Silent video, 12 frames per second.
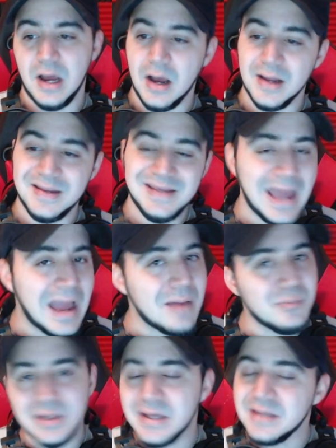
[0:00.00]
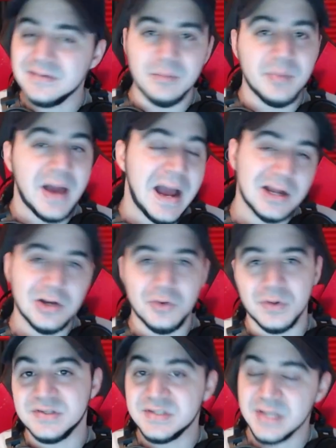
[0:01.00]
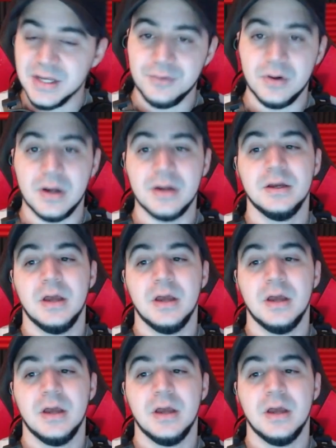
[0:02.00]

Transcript: gambling, tobacco, etc.,